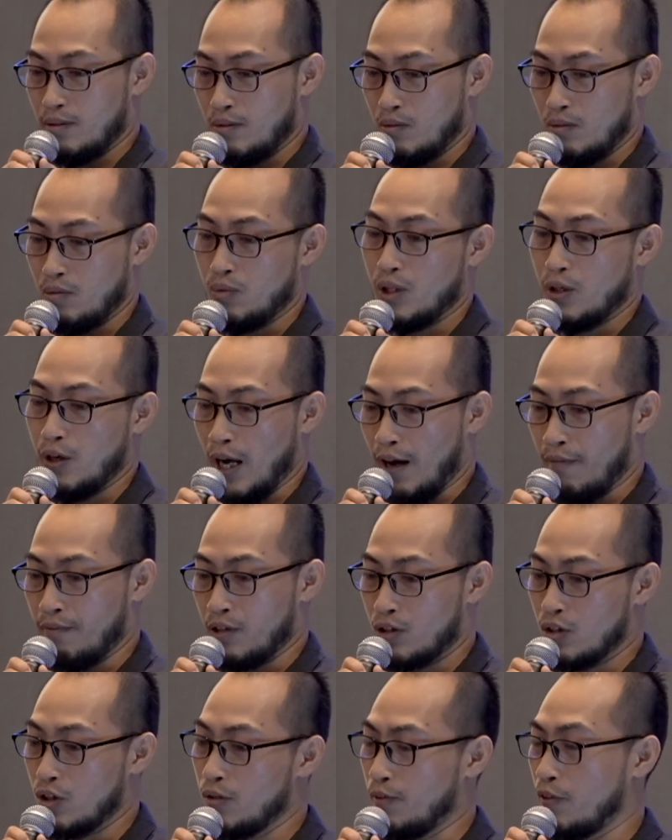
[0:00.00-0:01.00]
we have a
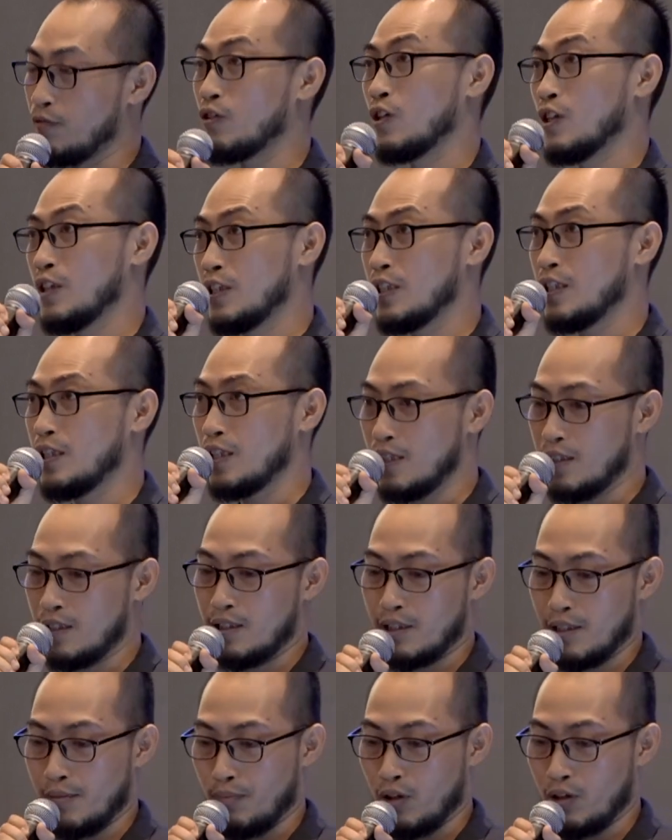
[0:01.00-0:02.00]
group of volunteers
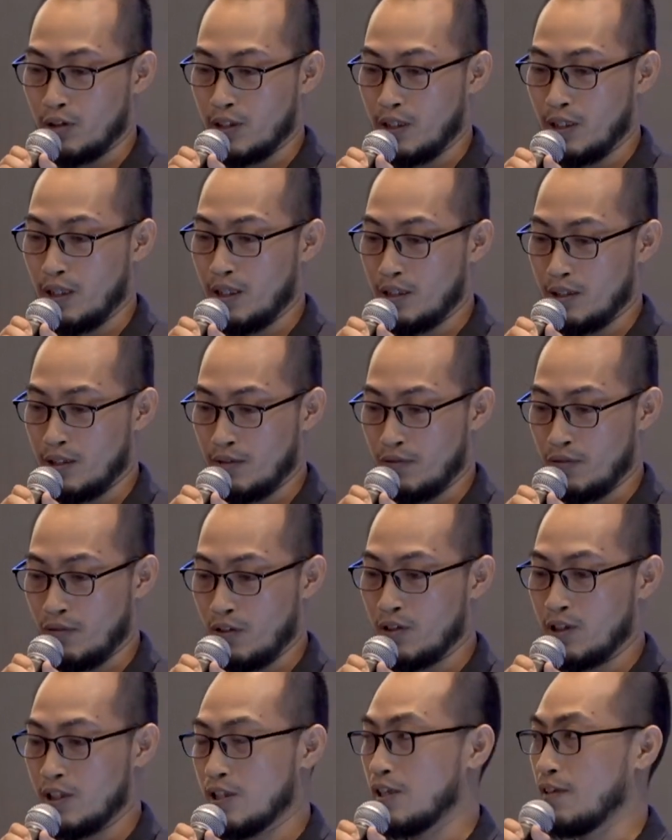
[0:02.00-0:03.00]
supporting us for
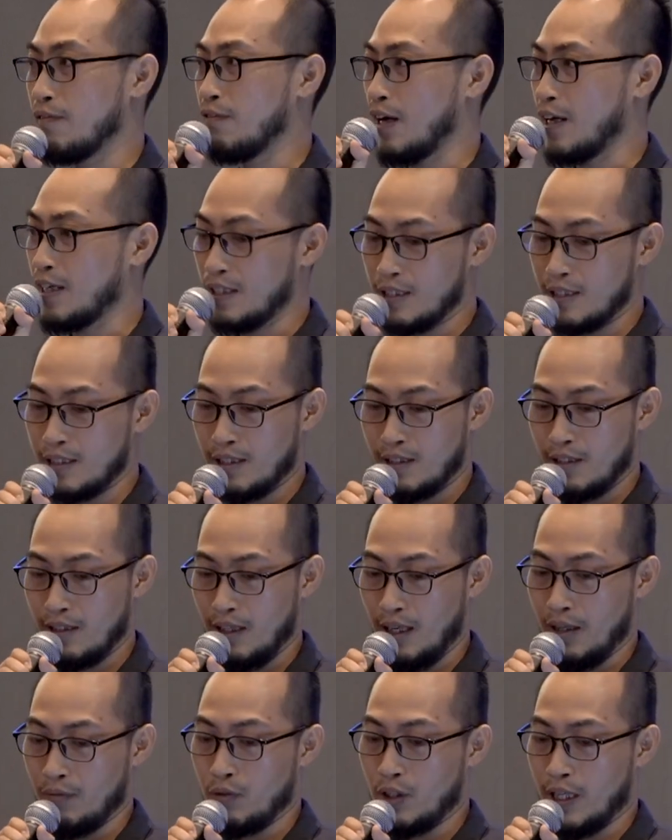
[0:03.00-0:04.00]
this event,
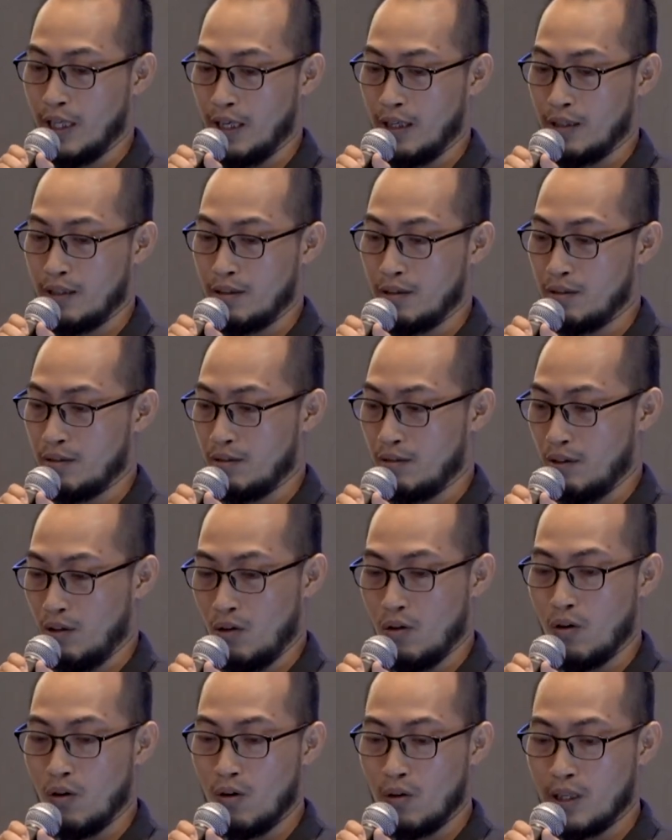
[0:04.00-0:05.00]
and we can
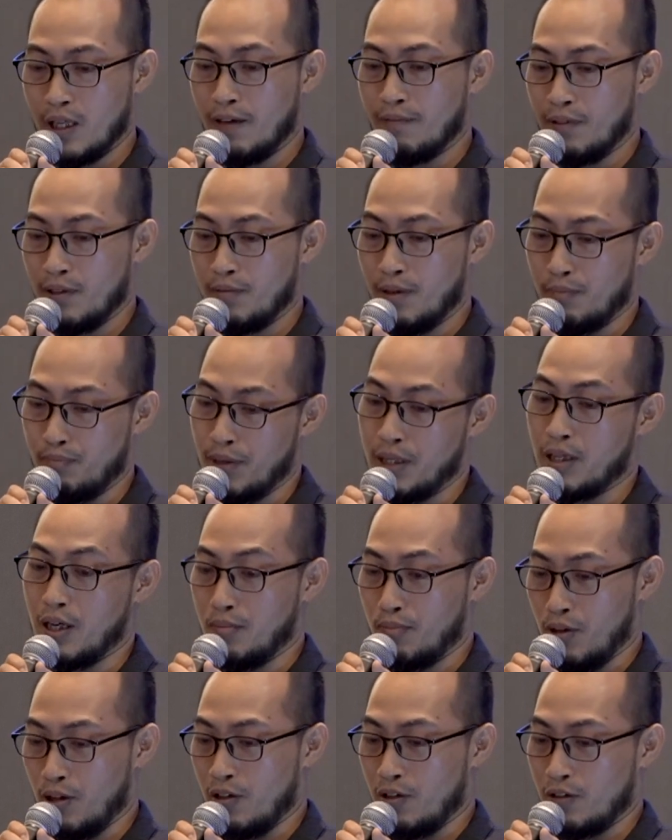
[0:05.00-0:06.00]
all give a big
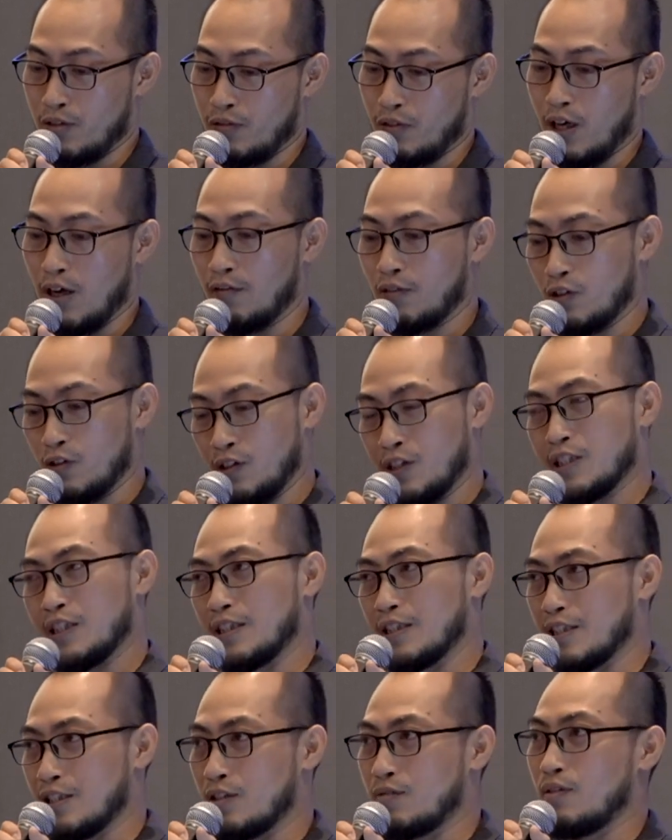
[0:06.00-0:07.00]
applause for our
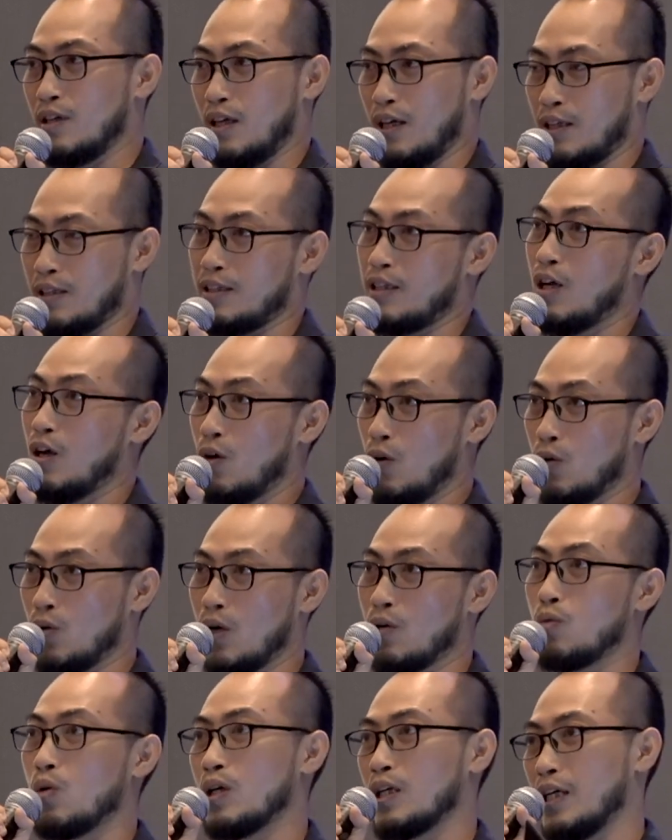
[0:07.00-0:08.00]
volunteers who
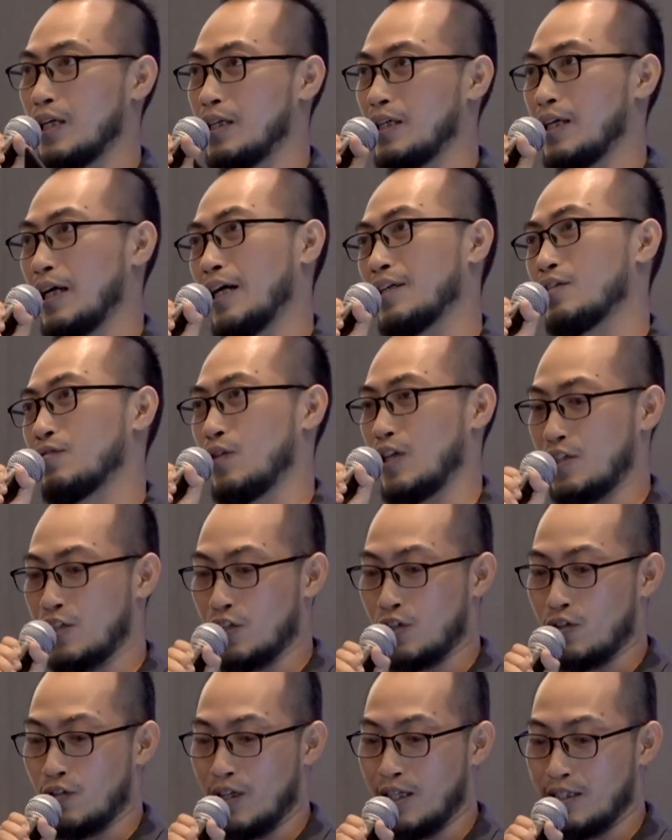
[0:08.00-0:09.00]
are working at
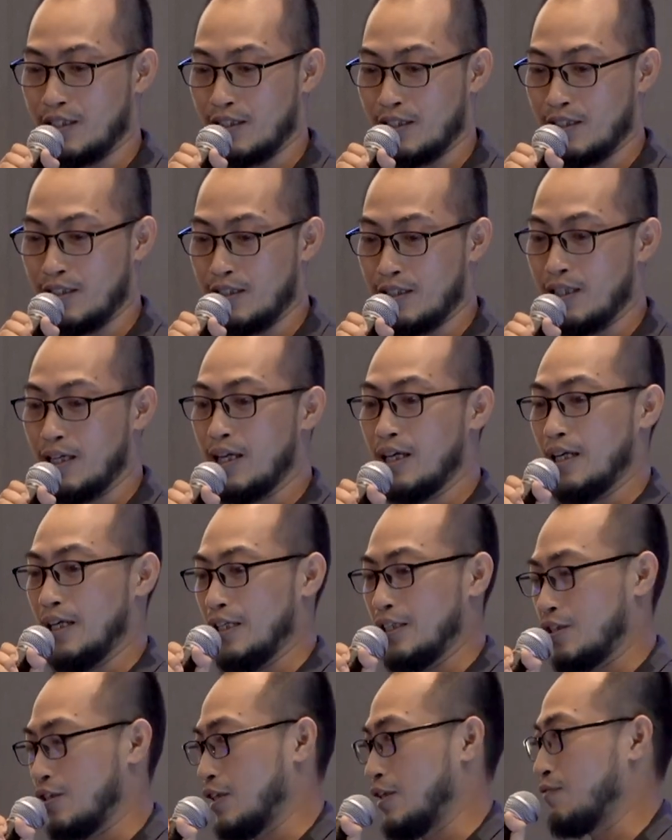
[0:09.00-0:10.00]
registration,
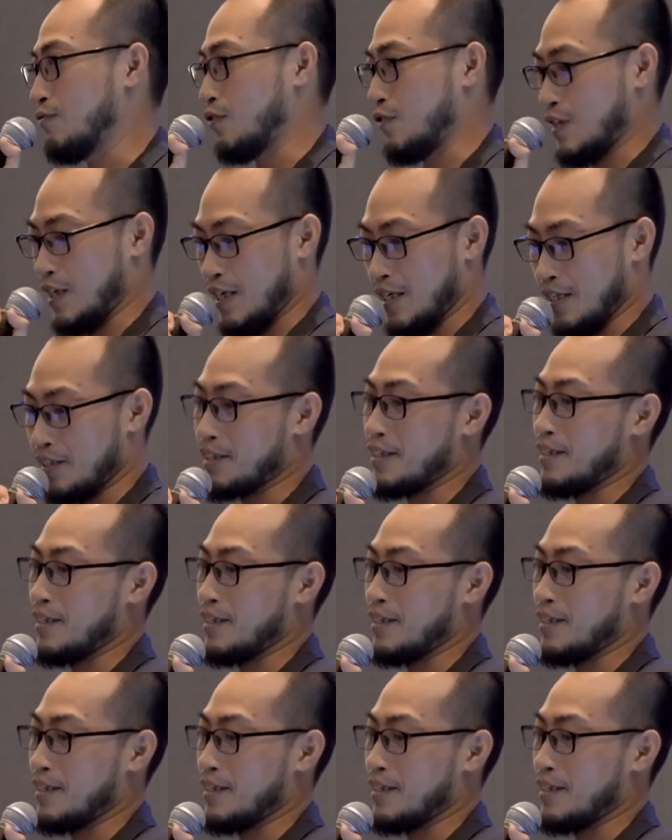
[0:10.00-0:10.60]
in the info desk,